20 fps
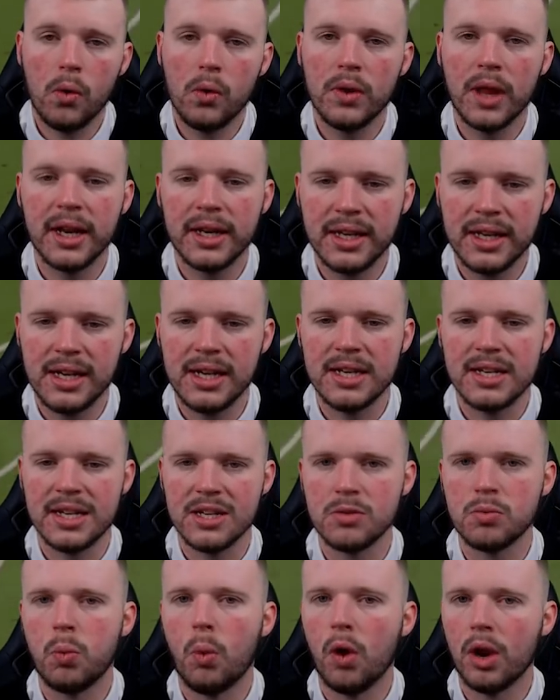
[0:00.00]
all they need
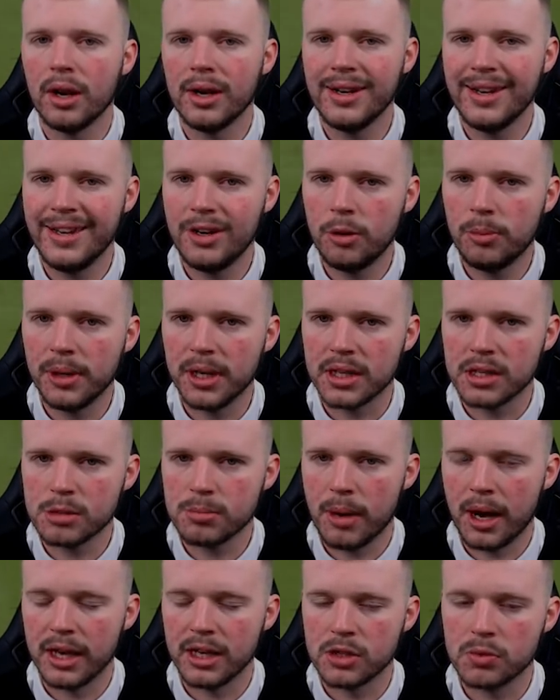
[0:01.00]
is one little bit of
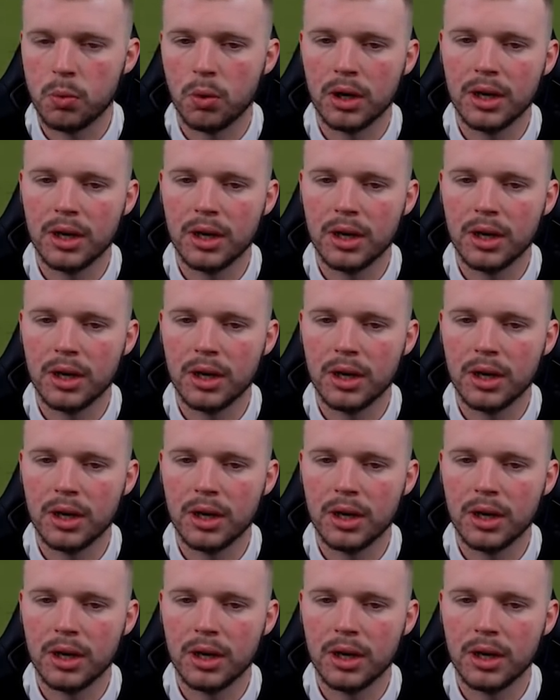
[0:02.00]
space,